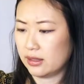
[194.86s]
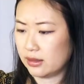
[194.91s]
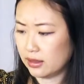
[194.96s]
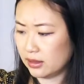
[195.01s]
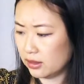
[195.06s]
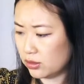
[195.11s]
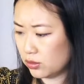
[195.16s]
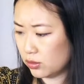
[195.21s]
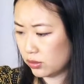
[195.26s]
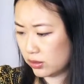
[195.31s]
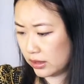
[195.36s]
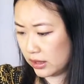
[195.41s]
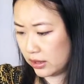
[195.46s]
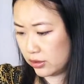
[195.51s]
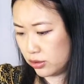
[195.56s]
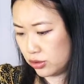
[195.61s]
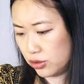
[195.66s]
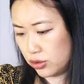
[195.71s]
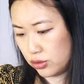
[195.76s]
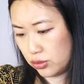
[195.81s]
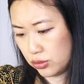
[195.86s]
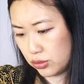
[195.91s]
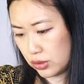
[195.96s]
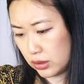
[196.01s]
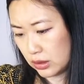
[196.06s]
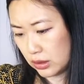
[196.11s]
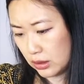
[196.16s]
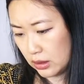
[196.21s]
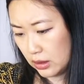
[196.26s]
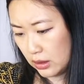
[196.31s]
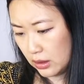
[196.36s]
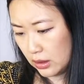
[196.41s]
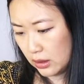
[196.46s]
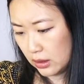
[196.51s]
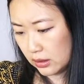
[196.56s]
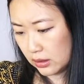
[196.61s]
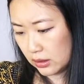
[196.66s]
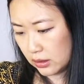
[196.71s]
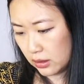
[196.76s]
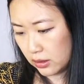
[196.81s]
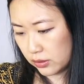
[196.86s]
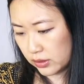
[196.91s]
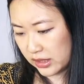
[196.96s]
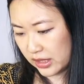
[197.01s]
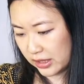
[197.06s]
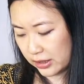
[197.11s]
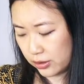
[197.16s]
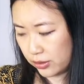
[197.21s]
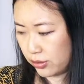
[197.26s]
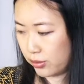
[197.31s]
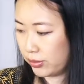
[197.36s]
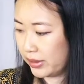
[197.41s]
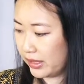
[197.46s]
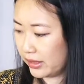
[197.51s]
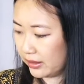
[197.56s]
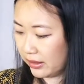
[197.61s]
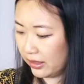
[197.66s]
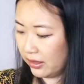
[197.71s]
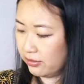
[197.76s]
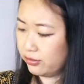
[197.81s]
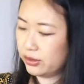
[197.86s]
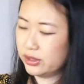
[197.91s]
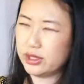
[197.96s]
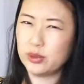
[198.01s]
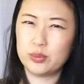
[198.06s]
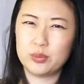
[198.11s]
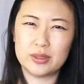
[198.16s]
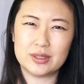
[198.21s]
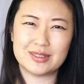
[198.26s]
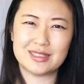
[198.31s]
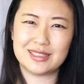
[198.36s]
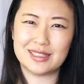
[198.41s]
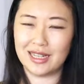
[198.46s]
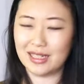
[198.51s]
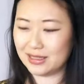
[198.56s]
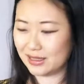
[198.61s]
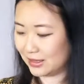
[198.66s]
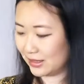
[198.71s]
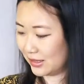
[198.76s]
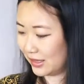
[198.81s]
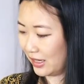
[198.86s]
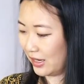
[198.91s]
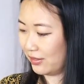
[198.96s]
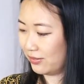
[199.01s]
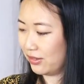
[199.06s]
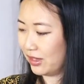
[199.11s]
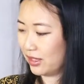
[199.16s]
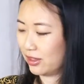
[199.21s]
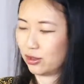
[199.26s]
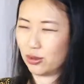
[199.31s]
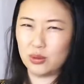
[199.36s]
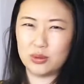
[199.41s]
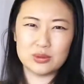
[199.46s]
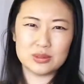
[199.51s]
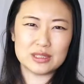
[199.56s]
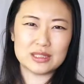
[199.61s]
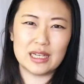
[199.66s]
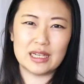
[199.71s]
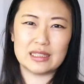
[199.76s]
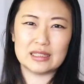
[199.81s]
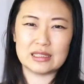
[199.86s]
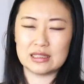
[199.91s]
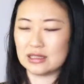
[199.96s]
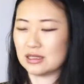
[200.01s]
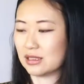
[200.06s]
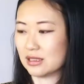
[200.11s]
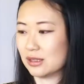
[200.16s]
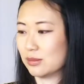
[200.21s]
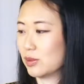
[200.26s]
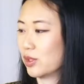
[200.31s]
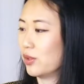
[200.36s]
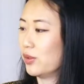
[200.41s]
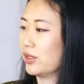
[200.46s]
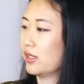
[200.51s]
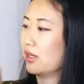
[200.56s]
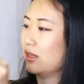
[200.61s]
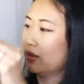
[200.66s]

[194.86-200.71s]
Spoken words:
I think you only get to choose size 3. They have really weird sizes. They have like their own sizing system going